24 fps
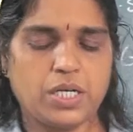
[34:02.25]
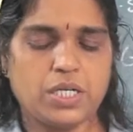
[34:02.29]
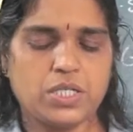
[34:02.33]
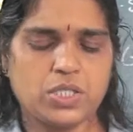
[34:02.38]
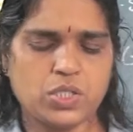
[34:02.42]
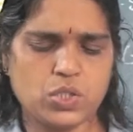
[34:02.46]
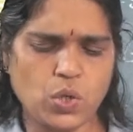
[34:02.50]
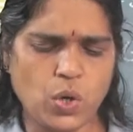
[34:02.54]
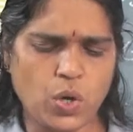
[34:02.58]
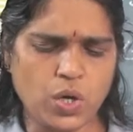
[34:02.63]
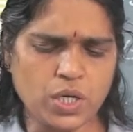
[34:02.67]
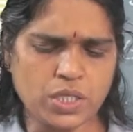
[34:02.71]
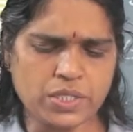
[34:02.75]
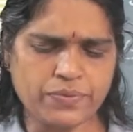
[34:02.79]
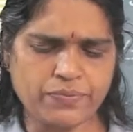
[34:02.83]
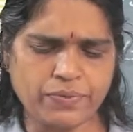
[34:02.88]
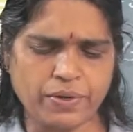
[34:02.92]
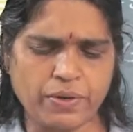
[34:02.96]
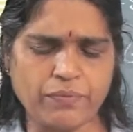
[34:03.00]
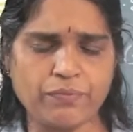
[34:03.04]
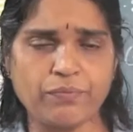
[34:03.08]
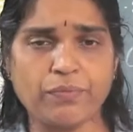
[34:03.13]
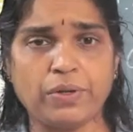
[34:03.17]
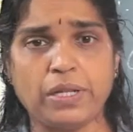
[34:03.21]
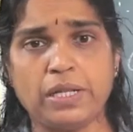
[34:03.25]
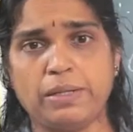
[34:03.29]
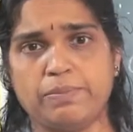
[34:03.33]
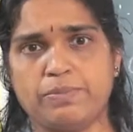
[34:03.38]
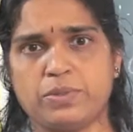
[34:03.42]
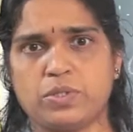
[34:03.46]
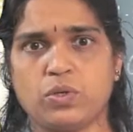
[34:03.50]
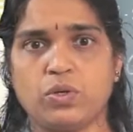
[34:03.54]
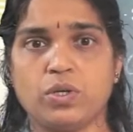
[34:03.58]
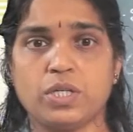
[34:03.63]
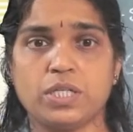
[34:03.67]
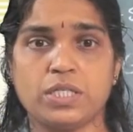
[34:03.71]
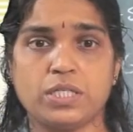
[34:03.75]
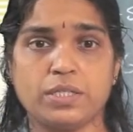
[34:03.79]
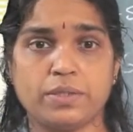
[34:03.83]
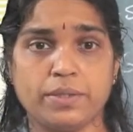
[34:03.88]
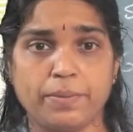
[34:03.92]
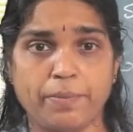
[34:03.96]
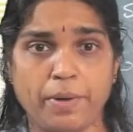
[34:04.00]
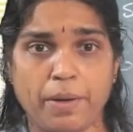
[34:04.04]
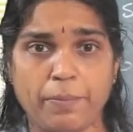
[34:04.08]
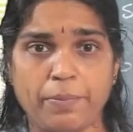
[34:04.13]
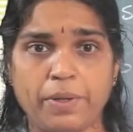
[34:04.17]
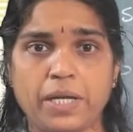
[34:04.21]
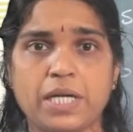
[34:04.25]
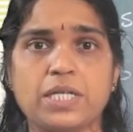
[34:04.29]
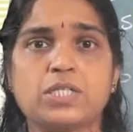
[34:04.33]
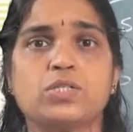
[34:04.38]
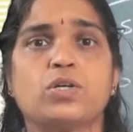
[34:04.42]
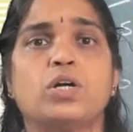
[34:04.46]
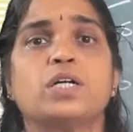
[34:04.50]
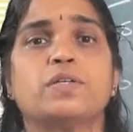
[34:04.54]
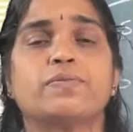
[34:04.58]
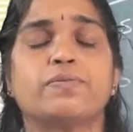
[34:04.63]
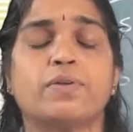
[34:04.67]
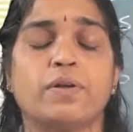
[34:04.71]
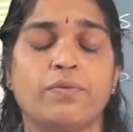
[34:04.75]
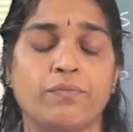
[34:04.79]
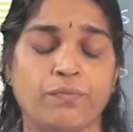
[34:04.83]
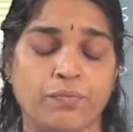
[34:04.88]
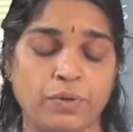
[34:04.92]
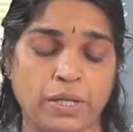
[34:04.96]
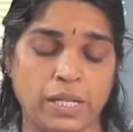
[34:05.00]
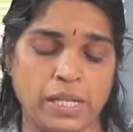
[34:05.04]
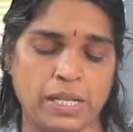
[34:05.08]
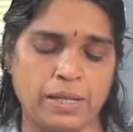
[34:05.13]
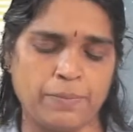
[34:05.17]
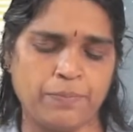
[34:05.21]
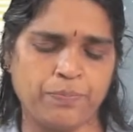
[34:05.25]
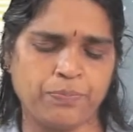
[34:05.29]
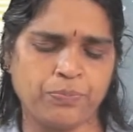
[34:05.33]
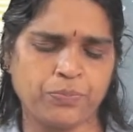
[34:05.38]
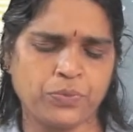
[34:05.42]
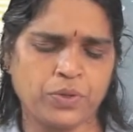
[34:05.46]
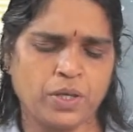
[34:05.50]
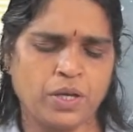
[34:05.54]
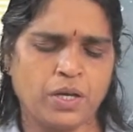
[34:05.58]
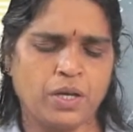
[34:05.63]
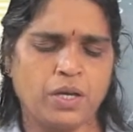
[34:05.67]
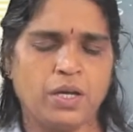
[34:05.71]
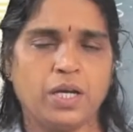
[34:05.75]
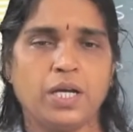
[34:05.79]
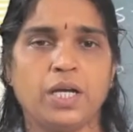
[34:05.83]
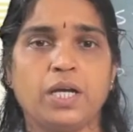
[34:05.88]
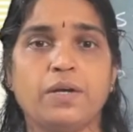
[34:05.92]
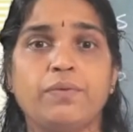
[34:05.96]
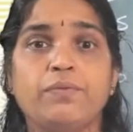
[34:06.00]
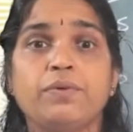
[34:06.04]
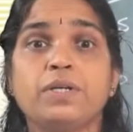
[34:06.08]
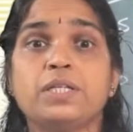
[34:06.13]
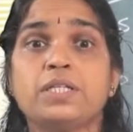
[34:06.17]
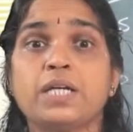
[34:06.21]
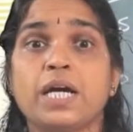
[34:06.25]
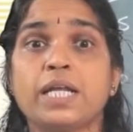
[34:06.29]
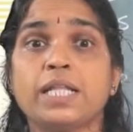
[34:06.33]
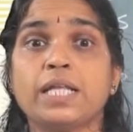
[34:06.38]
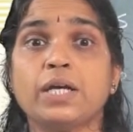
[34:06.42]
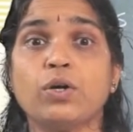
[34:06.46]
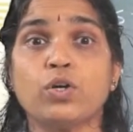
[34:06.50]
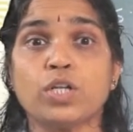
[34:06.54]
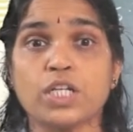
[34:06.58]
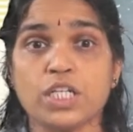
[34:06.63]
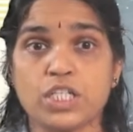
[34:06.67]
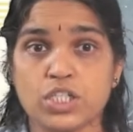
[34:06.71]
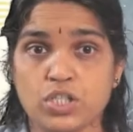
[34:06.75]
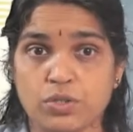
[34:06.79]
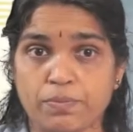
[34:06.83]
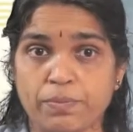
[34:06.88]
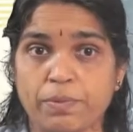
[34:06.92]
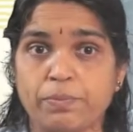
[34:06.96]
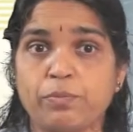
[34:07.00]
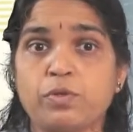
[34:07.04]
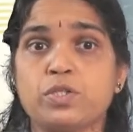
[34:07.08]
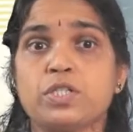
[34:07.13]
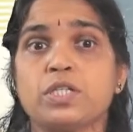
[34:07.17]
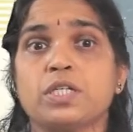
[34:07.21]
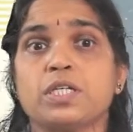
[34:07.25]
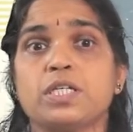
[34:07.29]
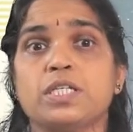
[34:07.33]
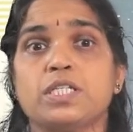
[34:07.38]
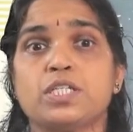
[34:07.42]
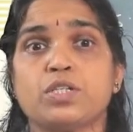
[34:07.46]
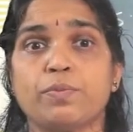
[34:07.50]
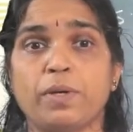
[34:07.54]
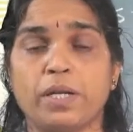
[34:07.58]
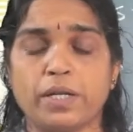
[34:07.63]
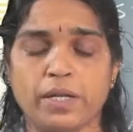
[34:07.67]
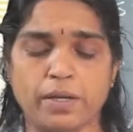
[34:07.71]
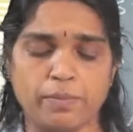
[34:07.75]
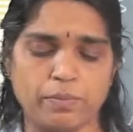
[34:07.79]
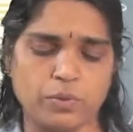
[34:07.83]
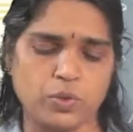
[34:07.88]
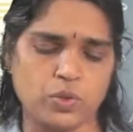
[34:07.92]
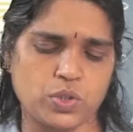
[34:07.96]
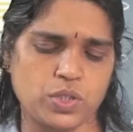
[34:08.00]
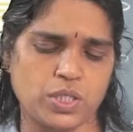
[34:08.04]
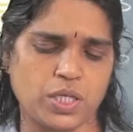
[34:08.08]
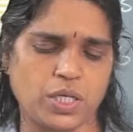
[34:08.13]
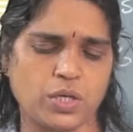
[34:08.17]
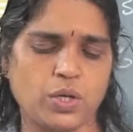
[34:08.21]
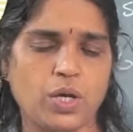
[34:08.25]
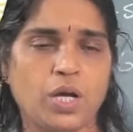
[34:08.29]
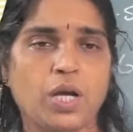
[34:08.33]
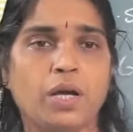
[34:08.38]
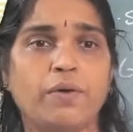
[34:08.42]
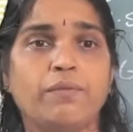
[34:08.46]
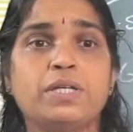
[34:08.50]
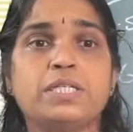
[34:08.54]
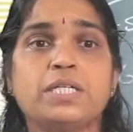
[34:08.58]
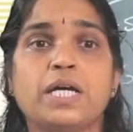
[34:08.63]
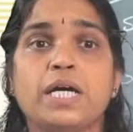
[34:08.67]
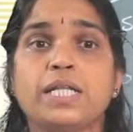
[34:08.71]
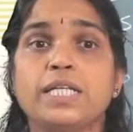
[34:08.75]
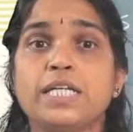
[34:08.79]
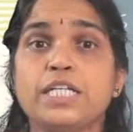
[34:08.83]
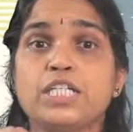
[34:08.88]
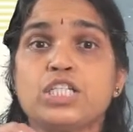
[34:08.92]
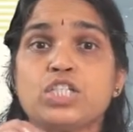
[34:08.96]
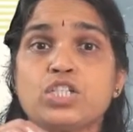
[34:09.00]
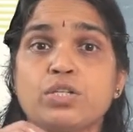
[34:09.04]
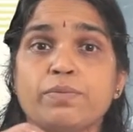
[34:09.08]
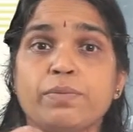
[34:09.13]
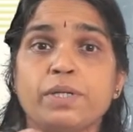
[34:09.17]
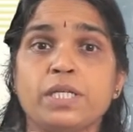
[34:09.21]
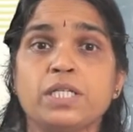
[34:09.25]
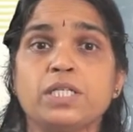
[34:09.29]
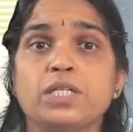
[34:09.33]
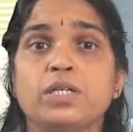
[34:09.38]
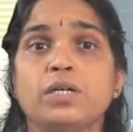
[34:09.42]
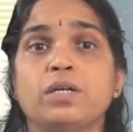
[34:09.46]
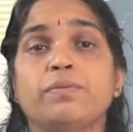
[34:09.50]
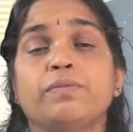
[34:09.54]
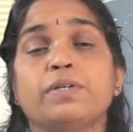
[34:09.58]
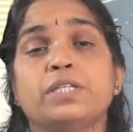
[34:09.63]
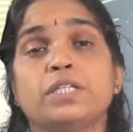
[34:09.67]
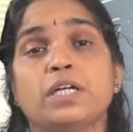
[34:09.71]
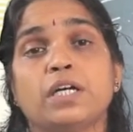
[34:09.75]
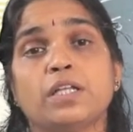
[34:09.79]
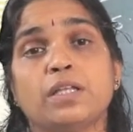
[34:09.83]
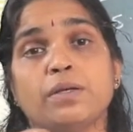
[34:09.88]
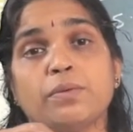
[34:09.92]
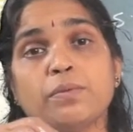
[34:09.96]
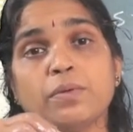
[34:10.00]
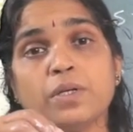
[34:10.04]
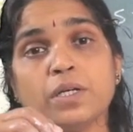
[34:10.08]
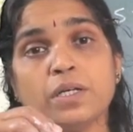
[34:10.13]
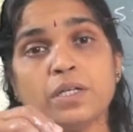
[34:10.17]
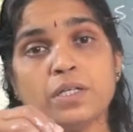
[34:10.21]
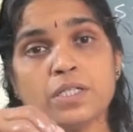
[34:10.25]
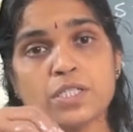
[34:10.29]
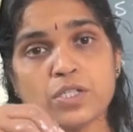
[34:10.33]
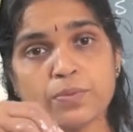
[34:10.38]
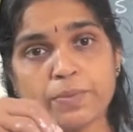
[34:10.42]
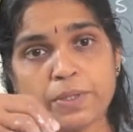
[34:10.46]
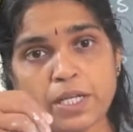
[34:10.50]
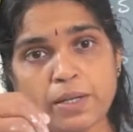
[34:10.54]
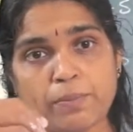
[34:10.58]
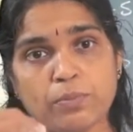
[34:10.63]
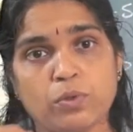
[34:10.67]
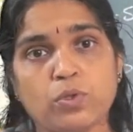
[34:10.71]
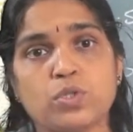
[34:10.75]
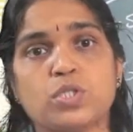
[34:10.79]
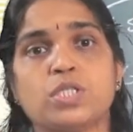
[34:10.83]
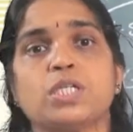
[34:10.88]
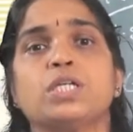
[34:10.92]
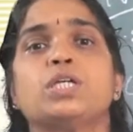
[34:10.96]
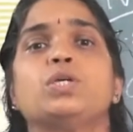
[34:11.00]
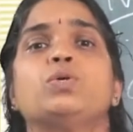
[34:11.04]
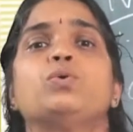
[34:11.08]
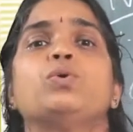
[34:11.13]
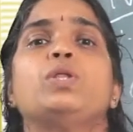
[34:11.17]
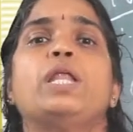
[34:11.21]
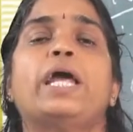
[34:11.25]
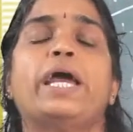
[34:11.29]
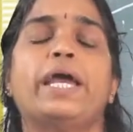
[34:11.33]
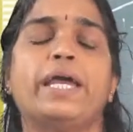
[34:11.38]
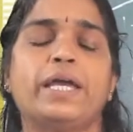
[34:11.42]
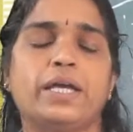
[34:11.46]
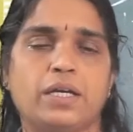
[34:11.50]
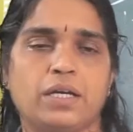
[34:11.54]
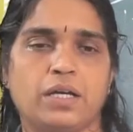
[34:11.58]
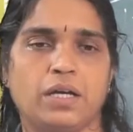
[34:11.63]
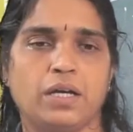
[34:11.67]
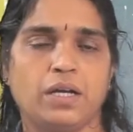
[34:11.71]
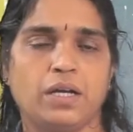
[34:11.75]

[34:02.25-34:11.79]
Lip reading: Songs from films, or it may be a songs from film. Which are your instrumental music? Which are the instruments? Which are the instrumental music you like?